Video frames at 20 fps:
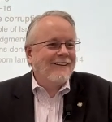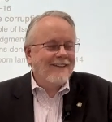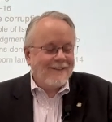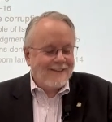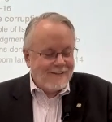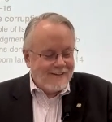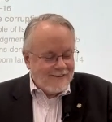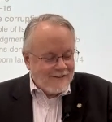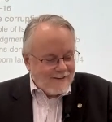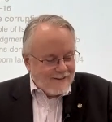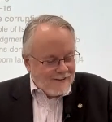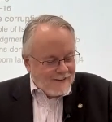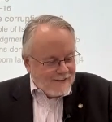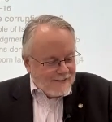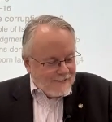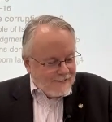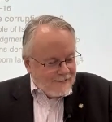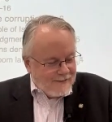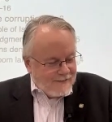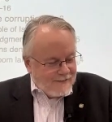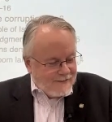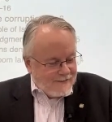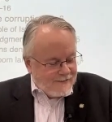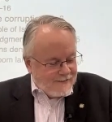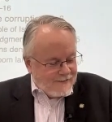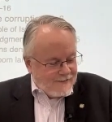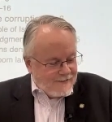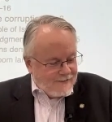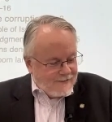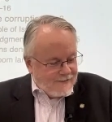
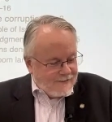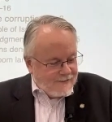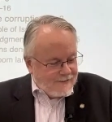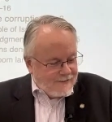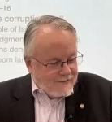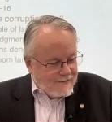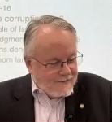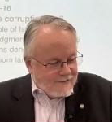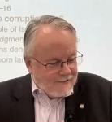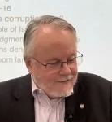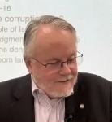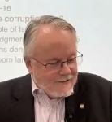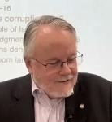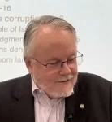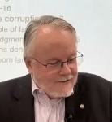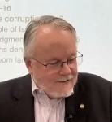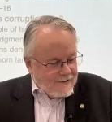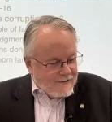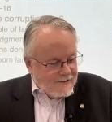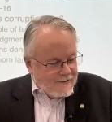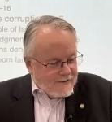(silence)